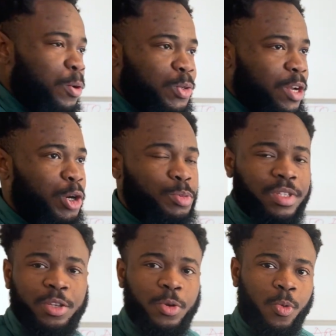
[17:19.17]
go to any hospital
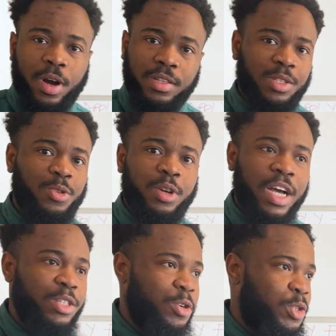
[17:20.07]
you want. You
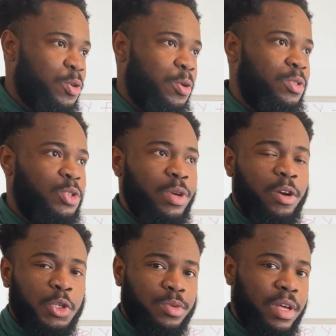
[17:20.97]
can't just go into any
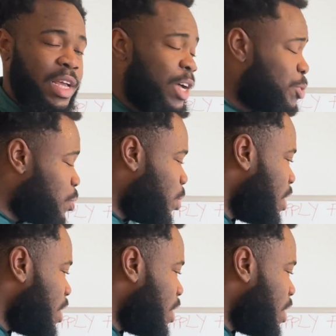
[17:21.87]
hospital. It has to be